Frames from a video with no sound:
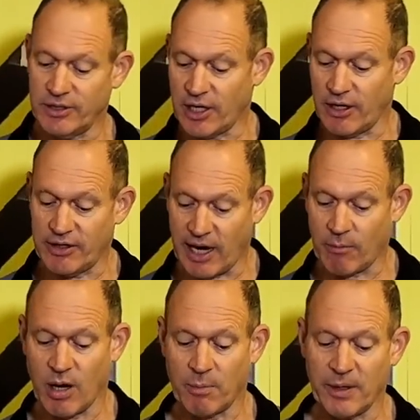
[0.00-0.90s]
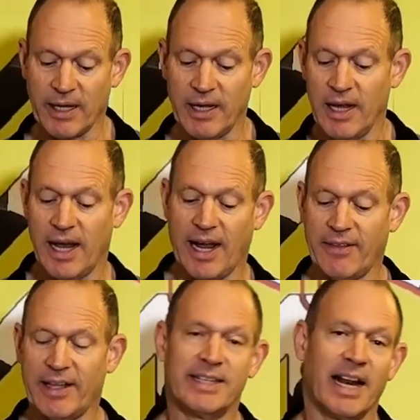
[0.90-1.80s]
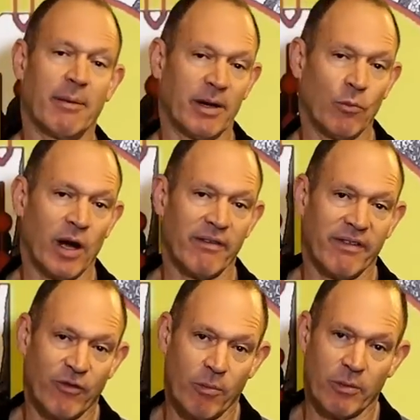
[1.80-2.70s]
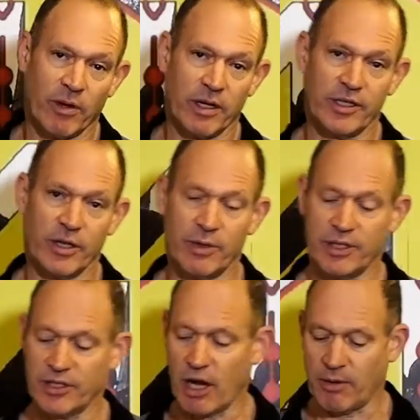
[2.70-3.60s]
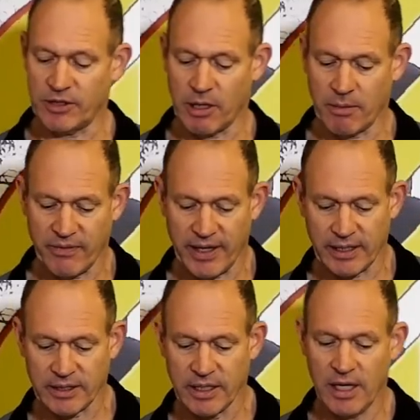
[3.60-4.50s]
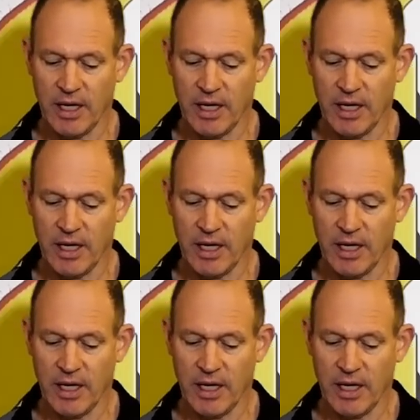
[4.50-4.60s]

So done properly and then set up in whatever form you want to do with the scope on top of things.